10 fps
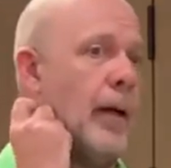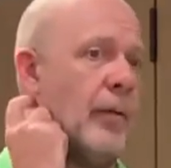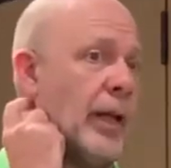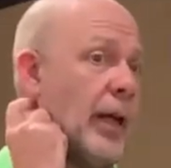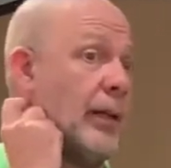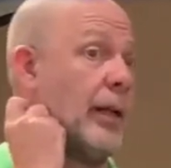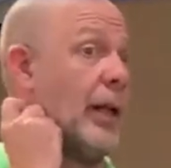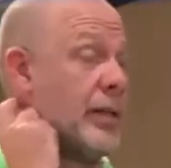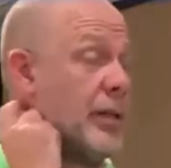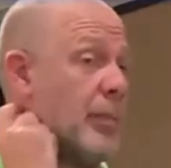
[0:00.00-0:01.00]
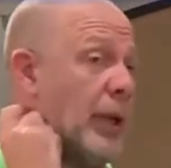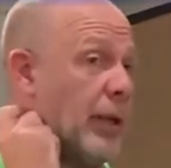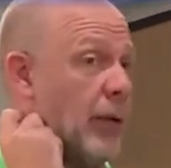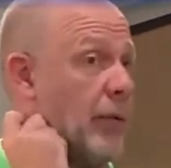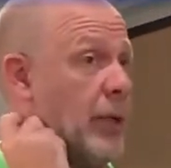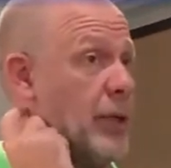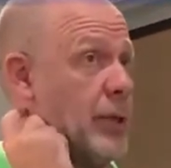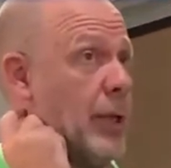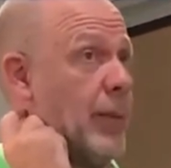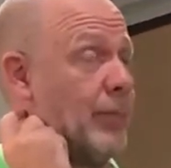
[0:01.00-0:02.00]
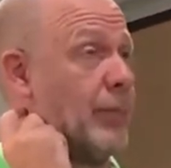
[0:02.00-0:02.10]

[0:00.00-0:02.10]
we had a guest speaker, which is a